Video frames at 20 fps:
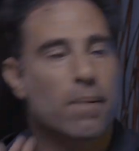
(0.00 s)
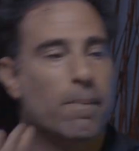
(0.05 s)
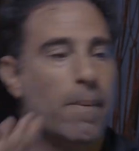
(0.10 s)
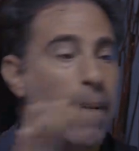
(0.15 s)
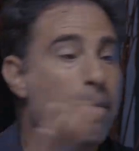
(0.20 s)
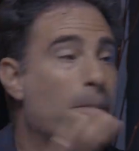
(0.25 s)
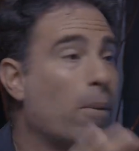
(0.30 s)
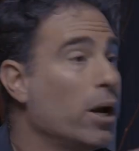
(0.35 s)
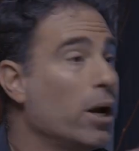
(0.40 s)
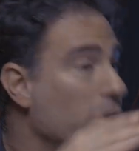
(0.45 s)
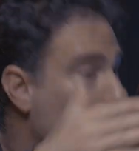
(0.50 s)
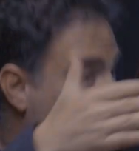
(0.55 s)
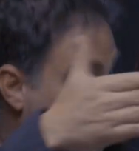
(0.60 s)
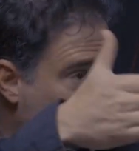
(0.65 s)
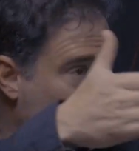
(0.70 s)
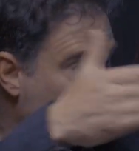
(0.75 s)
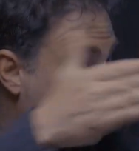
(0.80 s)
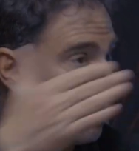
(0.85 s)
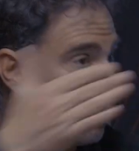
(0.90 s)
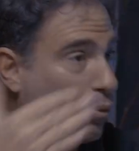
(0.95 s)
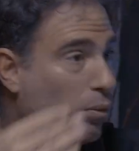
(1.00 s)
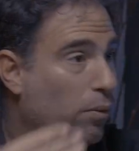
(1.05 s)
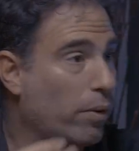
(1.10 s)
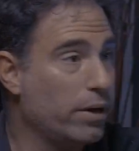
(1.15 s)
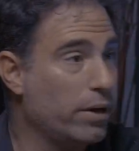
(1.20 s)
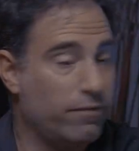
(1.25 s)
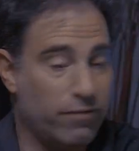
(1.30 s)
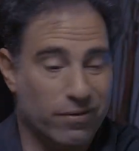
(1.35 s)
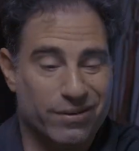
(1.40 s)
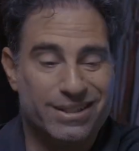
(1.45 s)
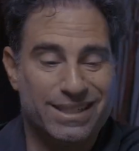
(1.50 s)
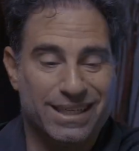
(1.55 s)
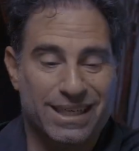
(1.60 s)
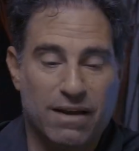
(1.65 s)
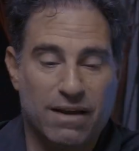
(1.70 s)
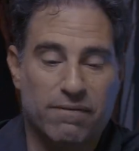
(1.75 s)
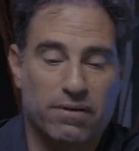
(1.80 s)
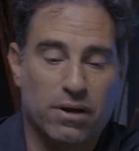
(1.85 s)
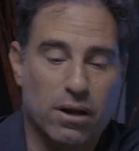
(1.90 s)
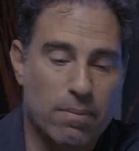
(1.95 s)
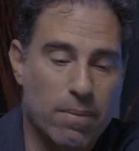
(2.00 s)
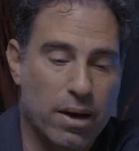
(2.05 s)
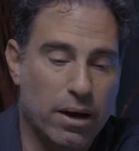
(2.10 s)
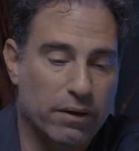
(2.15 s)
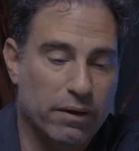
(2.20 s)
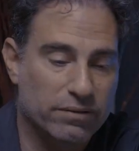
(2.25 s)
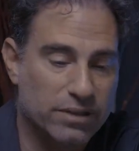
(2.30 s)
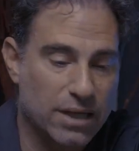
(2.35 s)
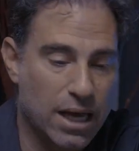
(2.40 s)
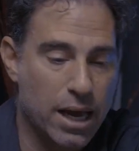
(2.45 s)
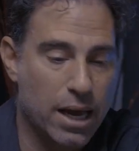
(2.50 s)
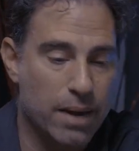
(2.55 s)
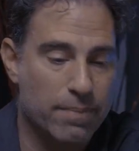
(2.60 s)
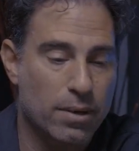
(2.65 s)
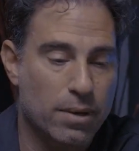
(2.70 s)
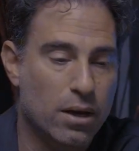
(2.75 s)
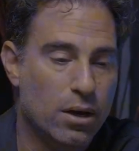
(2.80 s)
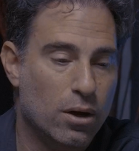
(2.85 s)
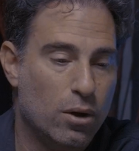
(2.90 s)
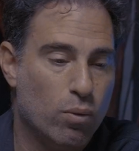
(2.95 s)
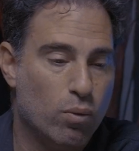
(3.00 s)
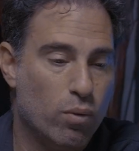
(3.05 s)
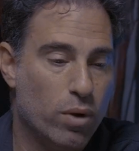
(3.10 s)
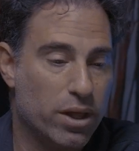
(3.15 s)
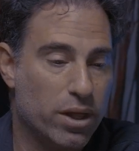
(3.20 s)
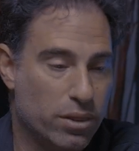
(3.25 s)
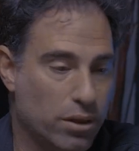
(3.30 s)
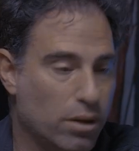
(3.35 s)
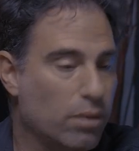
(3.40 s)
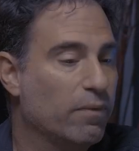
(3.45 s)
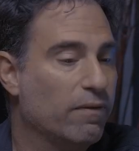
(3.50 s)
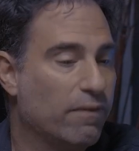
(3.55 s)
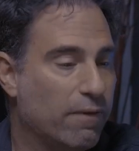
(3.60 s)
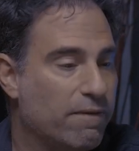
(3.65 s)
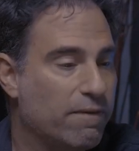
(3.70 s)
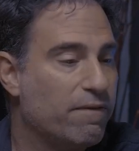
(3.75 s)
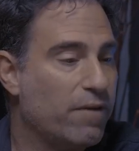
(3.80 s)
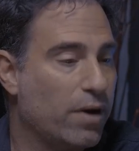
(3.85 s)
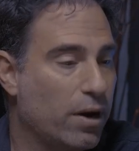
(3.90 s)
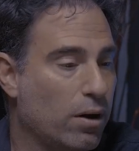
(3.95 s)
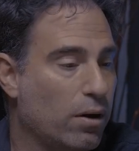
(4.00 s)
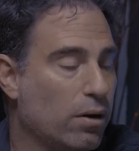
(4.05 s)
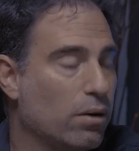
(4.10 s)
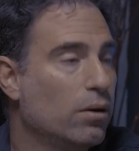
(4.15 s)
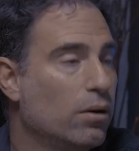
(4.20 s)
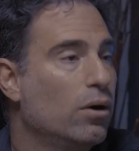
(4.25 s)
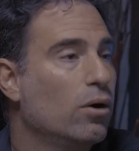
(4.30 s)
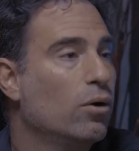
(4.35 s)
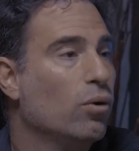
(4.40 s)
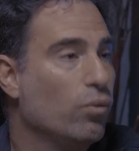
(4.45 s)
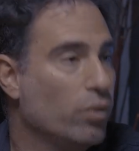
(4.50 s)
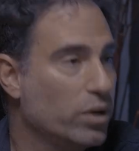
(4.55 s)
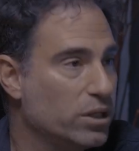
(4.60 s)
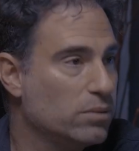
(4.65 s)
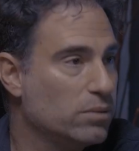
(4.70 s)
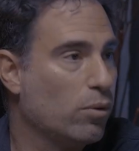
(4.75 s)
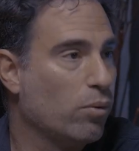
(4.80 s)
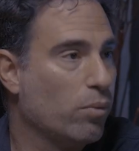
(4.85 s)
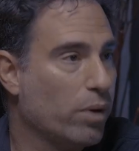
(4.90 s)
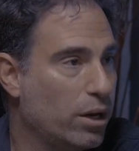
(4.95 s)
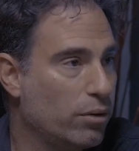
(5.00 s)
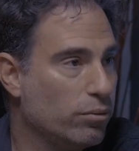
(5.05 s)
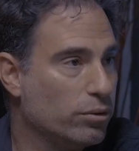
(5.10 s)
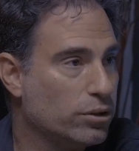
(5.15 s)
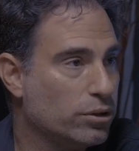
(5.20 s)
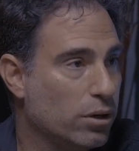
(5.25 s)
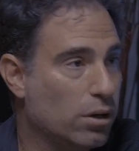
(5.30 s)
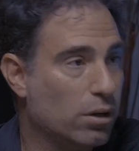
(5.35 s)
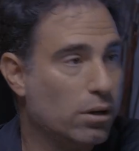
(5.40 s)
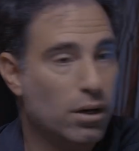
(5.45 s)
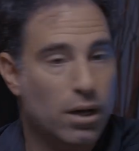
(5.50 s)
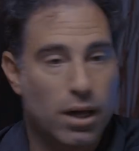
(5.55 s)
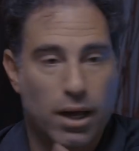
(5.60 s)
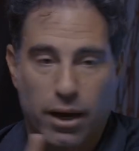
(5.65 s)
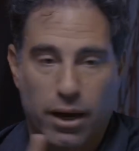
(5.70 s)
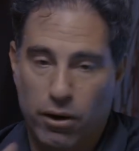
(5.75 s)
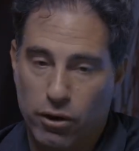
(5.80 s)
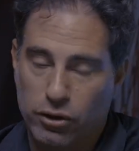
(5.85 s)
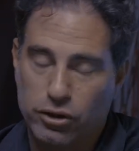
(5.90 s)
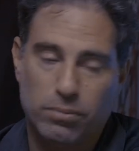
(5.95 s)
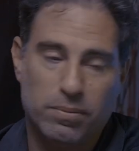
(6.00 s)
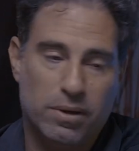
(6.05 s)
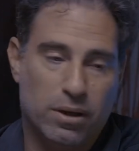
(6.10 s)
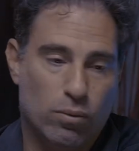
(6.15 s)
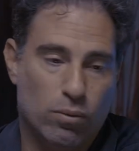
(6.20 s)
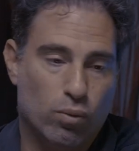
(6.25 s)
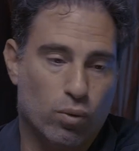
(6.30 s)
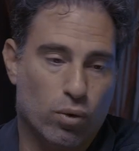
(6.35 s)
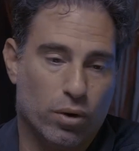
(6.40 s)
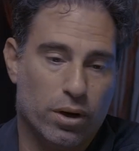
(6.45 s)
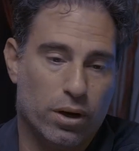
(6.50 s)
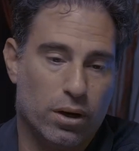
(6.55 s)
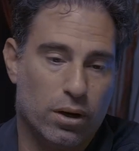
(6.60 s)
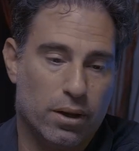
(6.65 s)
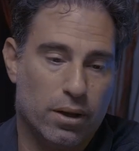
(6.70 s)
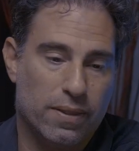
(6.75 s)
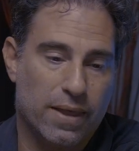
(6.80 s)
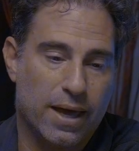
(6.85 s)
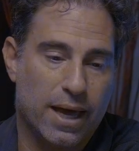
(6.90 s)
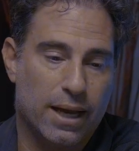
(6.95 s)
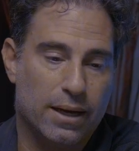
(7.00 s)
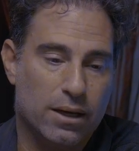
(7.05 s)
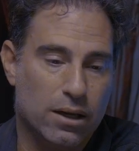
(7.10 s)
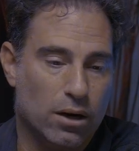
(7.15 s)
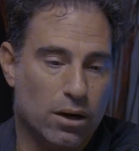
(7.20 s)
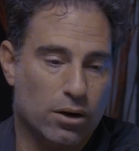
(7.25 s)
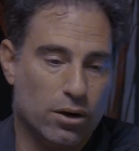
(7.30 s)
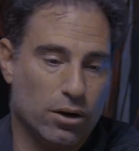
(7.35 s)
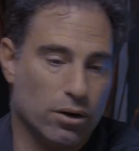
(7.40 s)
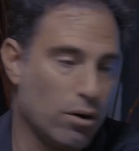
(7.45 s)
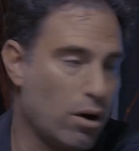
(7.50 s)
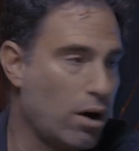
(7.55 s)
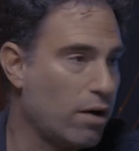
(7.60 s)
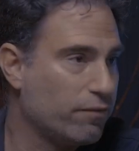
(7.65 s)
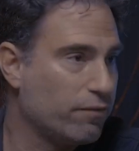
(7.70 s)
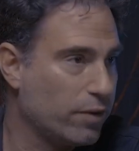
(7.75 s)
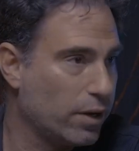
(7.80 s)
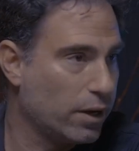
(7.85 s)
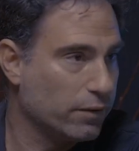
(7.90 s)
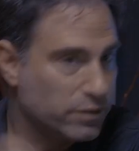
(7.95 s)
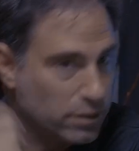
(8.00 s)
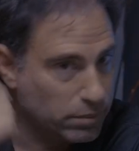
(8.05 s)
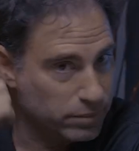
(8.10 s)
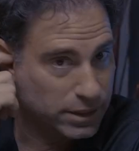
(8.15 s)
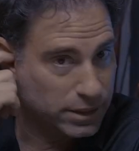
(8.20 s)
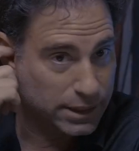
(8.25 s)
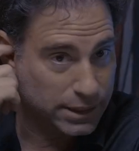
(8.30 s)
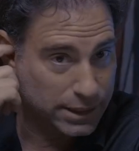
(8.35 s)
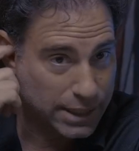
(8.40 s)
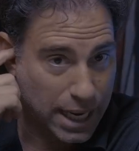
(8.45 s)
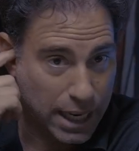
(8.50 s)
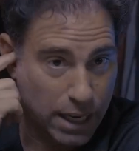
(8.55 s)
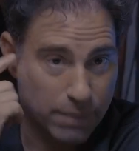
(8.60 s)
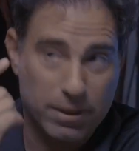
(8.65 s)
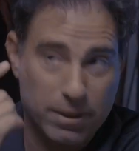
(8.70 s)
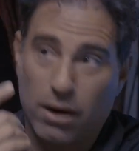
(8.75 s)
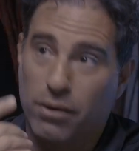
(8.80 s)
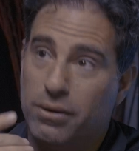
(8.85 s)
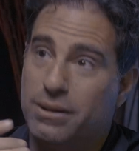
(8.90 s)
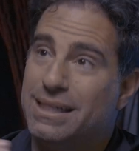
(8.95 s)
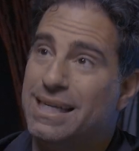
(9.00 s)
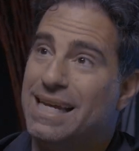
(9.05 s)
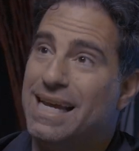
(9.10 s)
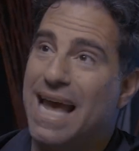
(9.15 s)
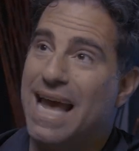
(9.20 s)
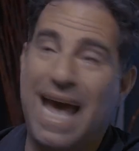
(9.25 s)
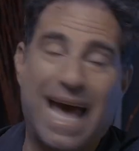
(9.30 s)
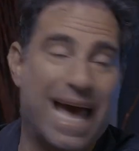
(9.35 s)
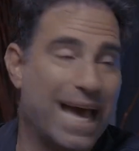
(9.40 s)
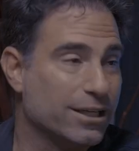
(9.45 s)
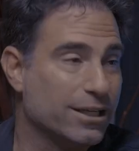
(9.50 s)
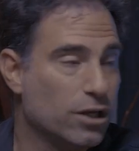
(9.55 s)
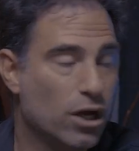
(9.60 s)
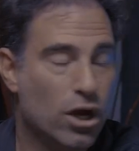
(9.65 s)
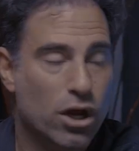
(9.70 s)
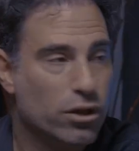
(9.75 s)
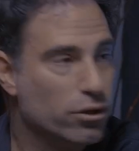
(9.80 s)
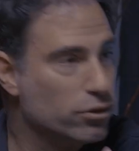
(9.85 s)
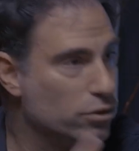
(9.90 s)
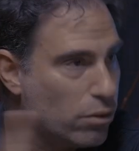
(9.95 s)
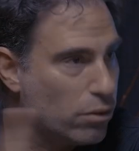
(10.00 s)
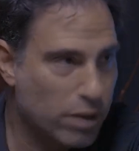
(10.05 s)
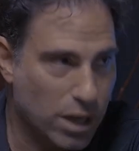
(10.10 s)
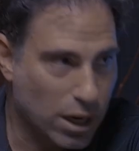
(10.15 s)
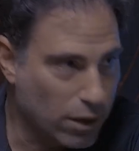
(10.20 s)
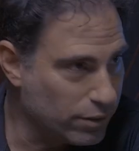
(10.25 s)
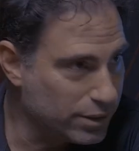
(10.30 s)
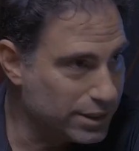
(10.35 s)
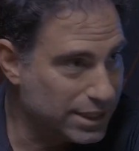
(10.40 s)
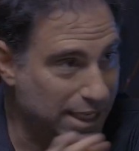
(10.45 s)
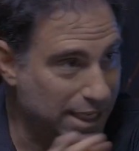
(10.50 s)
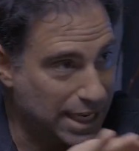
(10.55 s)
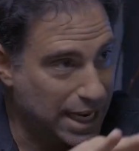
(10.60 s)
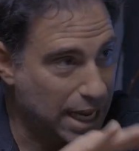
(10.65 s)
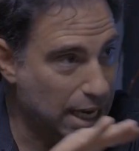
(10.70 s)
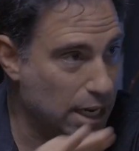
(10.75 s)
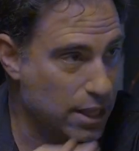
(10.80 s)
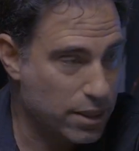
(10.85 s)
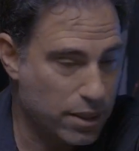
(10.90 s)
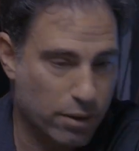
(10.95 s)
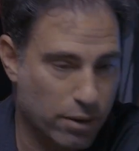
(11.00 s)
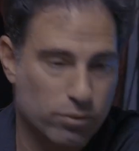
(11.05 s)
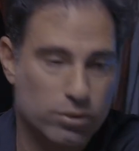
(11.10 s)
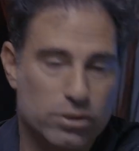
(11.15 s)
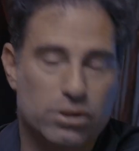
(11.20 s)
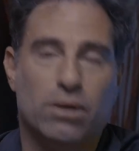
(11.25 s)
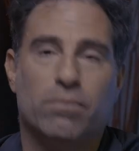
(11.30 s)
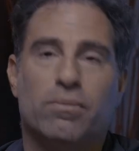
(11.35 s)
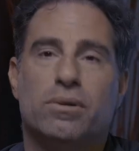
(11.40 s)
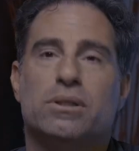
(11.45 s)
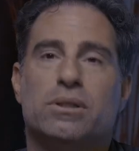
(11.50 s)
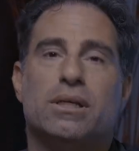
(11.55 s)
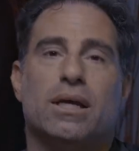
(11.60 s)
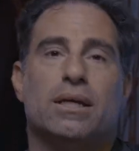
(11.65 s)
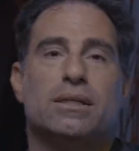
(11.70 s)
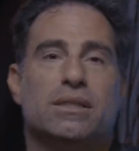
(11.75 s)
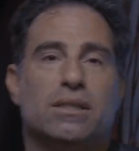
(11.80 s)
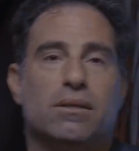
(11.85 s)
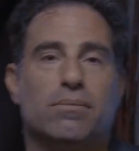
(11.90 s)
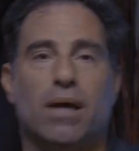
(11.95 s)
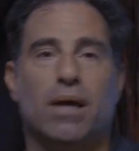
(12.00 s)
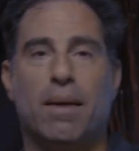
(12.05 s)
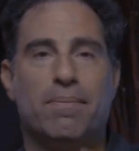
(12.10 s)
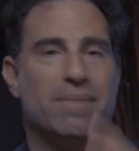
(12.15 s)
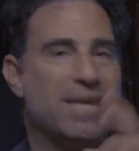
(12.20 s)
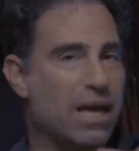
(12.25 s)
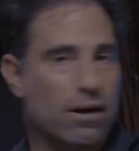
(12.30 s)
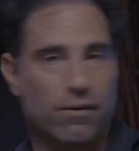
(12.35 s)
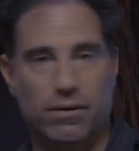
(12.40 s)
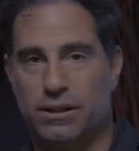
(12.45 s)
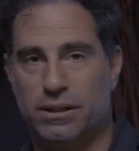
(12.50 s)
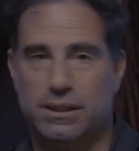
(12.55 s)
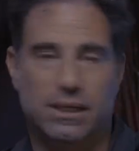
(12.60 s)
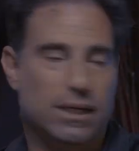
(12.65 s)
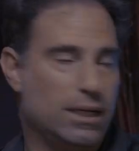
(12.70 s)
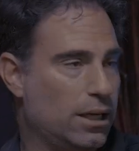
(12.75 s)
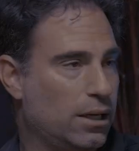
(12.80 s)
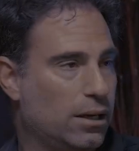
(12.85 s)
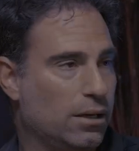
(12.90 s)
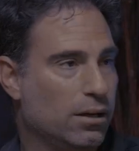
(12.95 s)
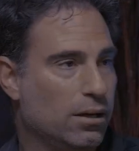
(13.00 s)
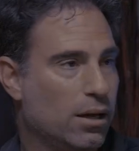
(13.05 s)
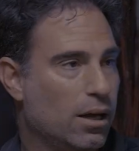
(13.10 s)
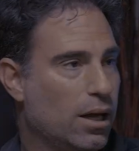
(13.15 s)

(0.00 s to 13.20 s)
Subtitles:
my money could be deployed for a significant amount of time with a fair, reasonable rate of return. I'd also be worried that you're offering, if someone says, Zach, I'm guaranteeing X, there's no guarantee in anything. When someone says to me, I'm guaranteeing,